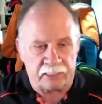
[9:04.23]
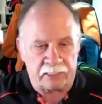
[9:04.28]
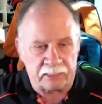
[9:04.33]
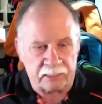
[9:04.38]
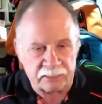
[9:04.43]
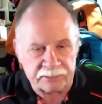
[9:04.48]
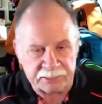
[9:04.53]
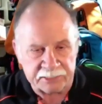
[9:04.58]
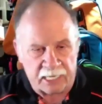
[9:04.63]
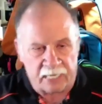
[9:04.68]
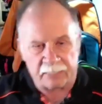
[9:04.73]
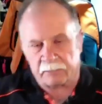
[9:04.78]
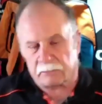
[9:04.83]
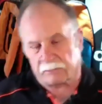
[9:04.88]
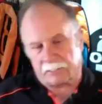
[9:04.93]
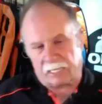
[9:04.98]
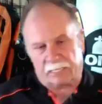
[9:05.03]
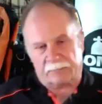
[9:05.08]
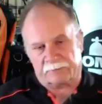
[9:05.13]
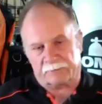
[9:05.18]
it, it's like
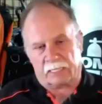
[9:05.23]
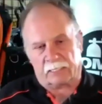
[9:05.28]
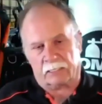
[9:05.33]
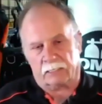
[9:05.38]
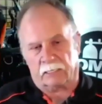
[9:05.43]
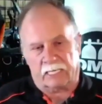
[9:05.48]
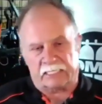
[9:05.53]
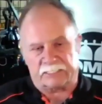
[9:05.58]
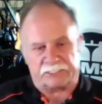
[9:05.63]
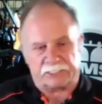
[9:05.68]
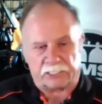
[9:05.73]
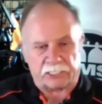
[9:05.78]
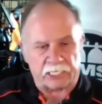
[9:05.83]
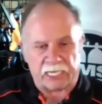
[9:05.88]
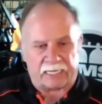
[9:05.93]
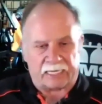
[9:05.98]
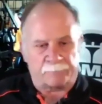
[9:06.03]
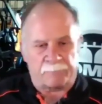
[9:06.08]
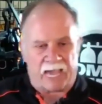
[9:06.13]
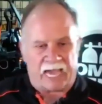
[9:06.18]
that classic, you
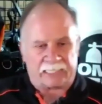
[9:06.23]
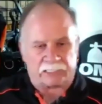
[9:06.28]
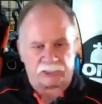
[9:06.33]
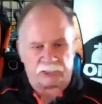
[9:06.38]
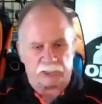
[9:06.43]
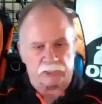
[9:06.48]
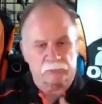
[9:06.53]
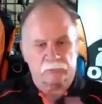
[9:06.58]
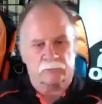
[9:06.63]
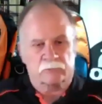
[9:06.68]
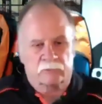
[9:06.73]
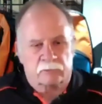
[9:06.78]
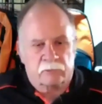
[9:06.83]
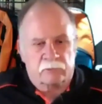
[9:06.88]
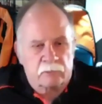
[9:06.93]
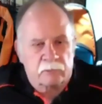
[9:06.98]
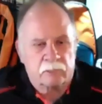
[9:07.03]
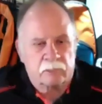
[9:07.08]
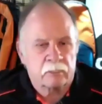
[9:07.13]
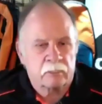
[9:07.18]
got a match?
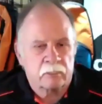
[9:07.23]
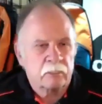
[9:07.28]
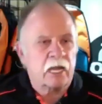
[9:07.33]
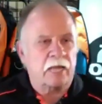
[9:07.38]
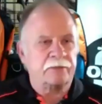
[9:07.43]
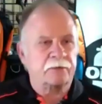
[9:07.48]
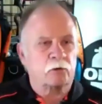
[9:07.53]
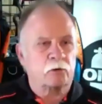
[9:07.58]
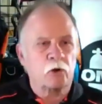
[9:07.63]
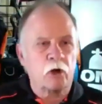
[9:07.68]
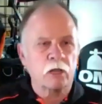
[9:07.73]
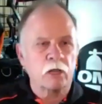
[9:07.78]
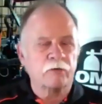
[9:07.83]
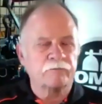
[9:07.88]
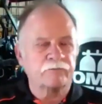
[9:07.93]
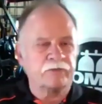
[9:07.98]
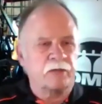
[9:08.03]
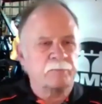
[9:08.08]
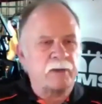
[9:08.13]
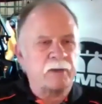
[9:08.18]
And they're all
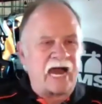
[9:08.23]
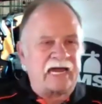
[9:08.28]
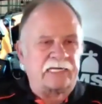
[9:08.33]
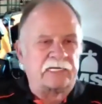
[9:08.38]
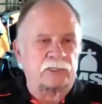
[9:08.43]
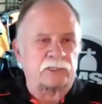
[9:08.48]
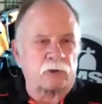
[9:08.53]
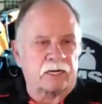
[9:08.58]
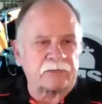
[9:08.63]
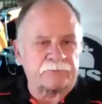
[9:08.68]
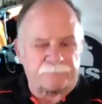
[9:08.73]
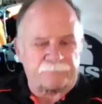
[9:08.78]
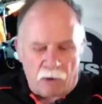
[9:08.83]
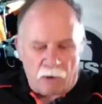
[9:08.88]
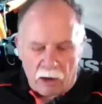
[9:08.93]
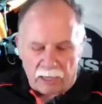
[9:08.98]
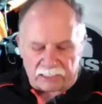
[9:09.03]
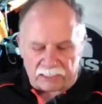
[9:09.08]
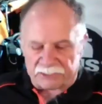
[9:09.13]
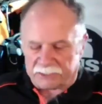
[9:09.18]
over their body trying to
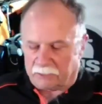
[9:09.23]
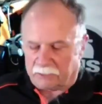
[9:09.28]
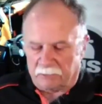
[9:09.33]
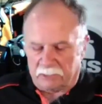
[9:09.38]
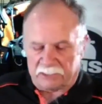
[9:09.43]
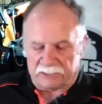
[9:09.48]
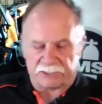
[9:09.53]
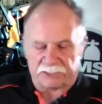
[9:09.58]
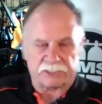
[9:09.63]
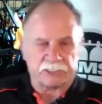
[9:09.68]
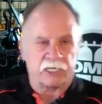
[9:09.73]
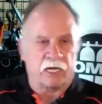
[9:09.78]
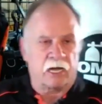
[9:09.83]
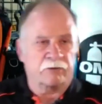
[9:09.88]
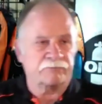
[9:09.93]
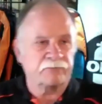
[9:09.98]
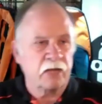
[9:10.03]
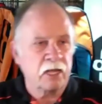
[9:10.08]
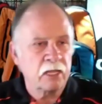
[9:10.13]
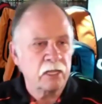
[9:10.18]
find some of this
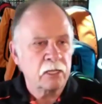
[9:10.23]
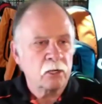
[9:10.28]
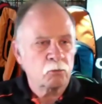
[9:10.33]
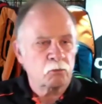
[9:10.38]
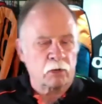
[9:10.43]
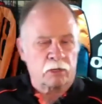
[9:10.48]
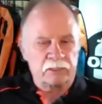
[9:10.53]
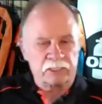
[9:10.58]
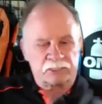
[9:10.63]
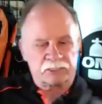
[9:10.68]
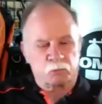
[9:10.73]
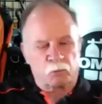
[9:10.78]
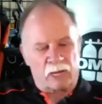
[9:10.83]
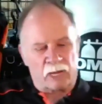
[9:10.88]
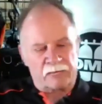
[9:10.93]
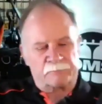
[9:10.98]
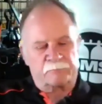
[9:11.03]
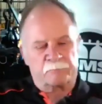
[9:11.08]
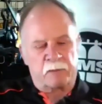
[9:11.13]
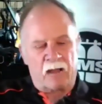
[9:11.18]
stuff. Well, this
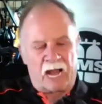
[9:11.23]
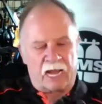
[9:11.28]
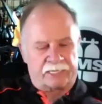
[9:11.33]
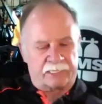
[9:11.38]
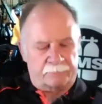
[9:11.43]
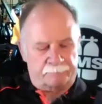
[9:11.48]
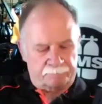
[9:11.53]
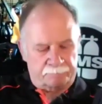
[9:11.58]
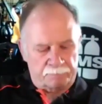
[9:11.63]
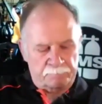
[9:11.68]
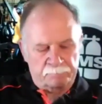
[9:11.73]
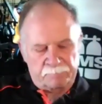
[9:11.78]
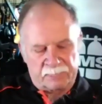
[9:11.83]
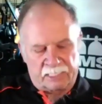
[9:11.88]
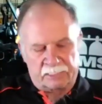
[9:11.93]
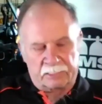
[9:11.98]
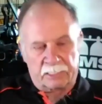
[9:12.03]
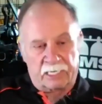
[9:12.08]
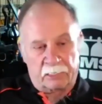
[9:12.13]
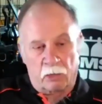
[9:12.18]
weight pocket,
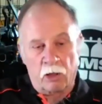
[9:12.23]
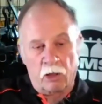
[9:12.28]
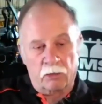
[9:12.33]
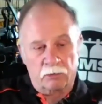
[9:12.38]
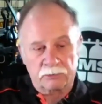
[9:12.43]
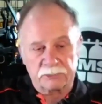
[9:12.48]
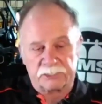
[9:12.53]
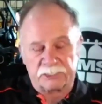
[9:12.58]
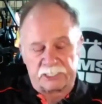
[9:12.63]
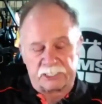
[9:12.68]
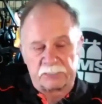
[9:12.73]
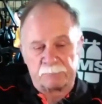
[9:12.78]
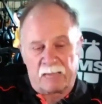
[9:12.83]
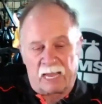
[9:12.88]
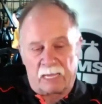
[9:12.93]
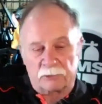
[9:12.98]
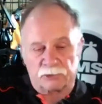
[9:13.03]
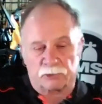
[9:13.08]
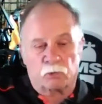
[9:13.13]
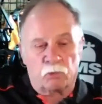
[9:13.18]
it holds 6
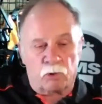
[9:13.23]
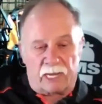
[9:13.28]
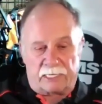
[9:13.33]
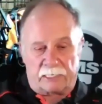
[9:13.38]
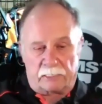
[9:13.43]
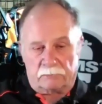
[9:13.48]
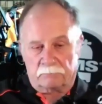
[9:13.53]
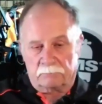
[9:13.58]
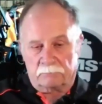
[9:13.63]
pounds of weight.